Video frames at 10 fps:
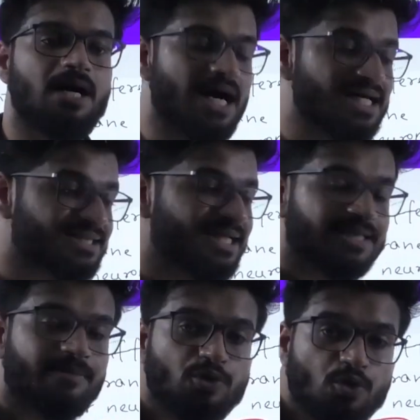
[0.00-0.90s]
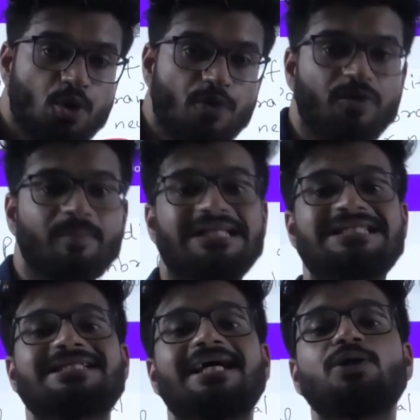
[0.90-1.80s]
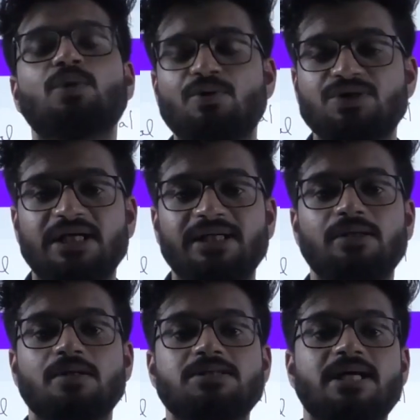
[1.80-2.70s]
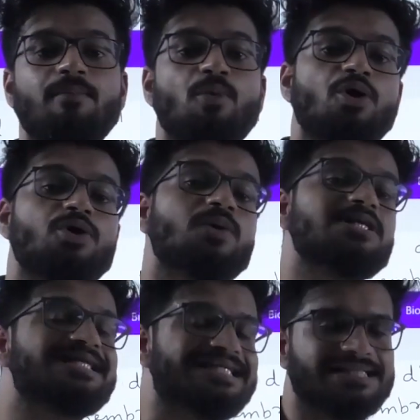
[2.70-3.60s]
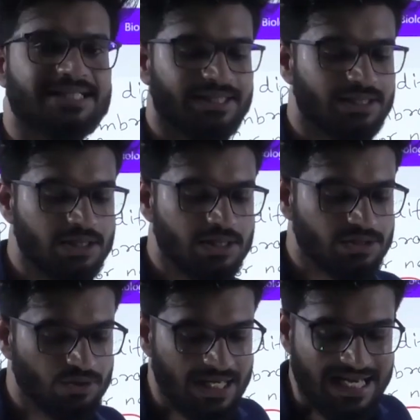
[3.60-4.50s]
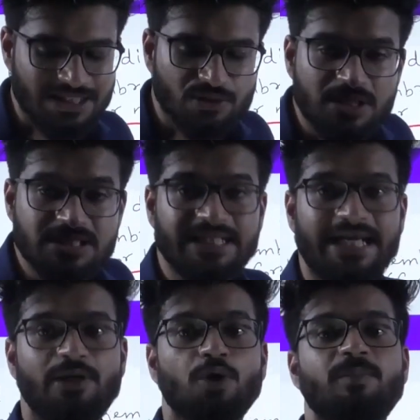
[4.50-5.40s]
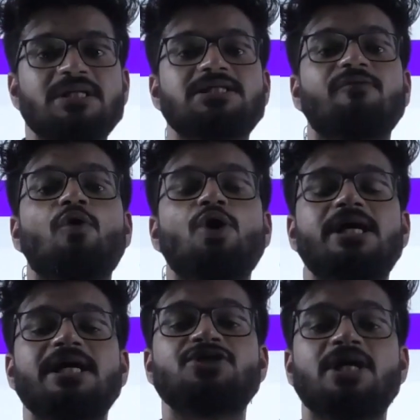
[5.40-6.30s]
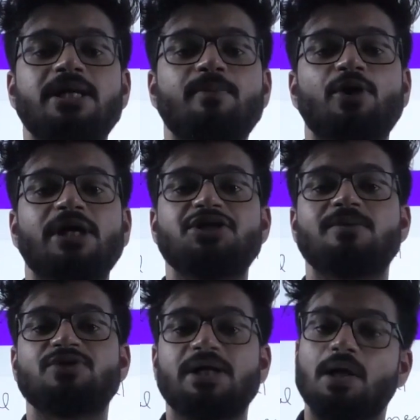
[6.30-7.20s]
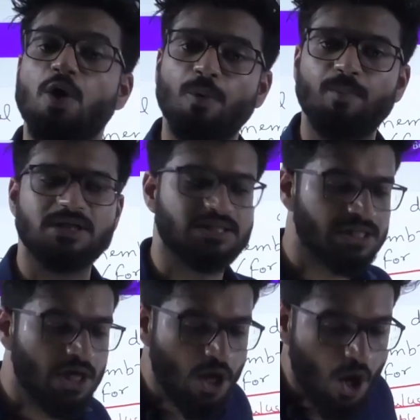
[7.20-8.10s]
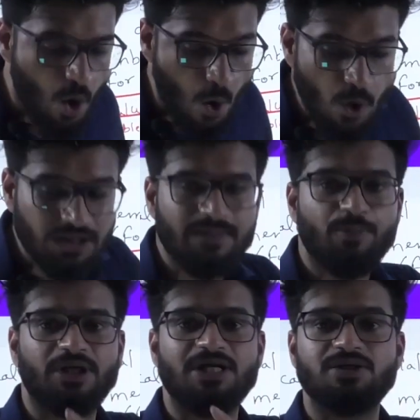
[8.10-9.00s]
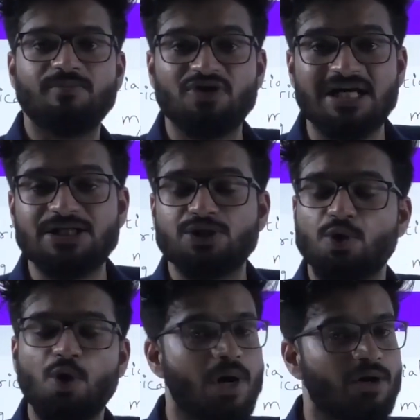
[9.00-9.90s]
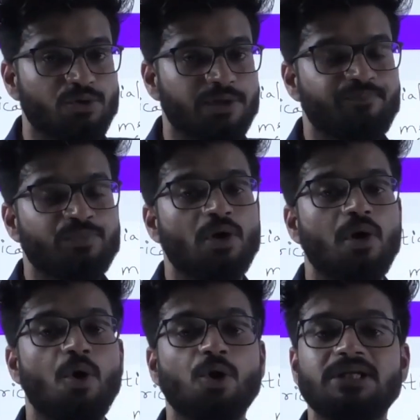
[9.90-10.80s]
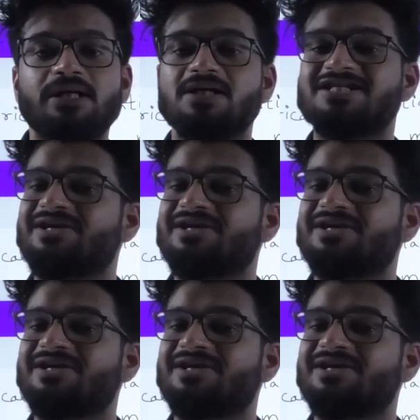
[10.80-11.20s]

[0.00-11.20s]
asking them to go from inside to outside, because they are more towards inside. So as soon as the gate opens, the voltage gated potassium channel opens, all the potassium tries to go out. All the girls